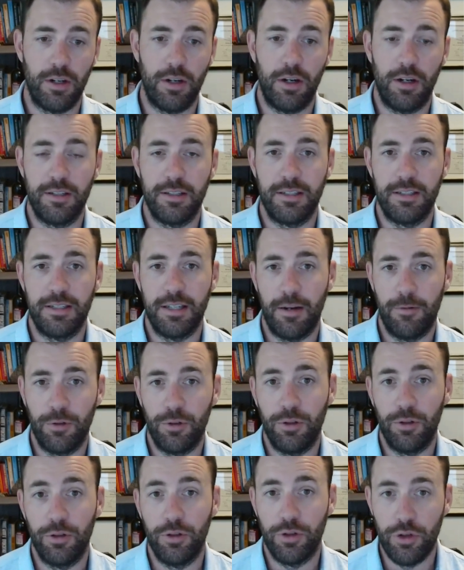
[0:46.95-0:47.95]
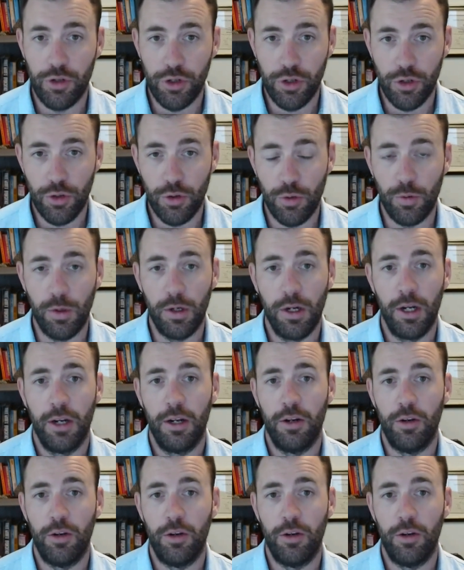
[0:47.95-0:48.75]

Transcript: on several new